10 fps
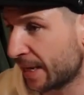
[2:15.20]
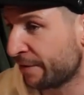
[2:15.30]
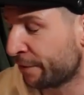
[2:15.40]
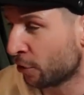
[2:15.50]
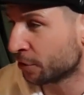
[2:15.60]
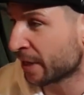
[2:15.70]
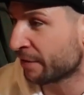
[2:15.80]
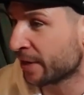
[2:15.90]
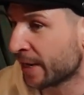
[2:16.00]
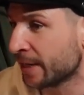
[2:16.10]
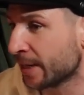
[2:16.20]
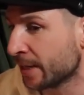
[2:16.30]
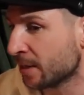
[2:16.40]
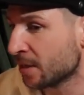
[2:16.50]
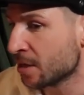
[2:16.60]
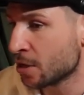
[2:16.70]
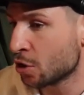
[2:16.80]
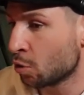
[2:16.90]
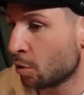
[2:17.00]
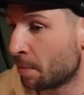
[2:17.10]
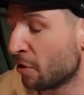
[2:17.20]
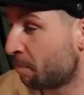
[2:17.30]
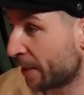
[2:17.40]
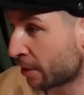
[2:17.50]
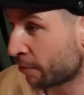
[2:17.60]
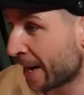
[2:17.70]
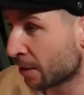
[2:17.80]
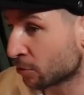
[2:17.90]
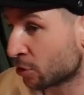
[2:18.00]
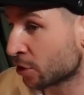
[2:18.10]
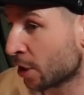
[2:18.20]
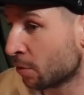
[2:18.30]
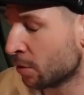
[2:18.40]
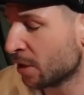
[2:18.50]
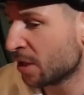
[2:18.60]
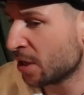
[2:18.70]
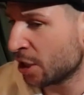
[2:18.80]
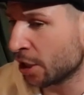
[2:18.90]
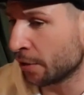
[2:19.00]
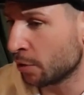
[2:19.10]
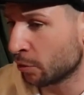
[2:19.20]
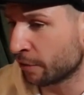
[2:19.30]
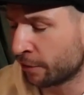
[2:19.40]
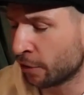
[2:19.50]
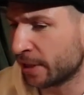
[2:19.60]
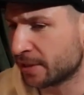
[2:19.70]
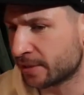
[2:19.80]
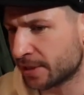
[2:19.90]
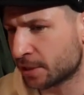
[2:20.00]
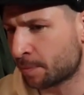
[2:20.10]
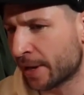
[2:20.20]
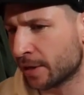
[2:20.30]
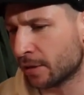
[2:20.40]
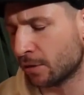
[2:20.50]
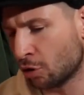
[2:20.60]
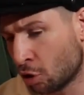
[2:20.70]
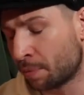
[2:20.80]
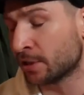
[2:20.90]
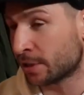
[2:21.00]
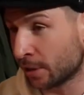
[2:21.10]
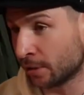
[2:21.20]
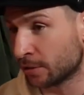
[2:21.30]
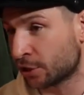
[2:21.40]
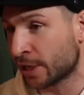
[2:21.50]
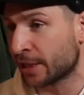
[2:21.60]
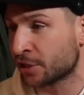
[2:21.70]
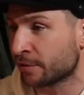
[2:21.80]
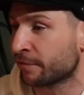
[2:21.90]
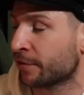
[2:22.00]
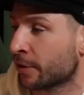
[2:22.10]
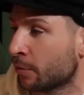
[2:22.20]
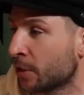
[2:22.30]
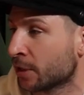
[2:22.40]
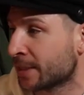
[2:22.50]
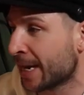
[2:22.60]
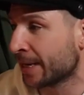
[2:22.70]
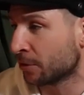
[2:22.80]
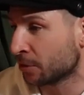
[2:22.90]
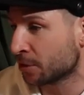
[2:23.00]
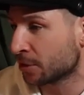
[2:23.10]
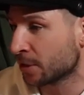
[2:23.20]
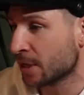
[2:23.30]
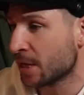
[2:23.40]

he fought Devin Haney were both big crowds, so you know you would have thought he's, he's spent up until challenging for the world titles.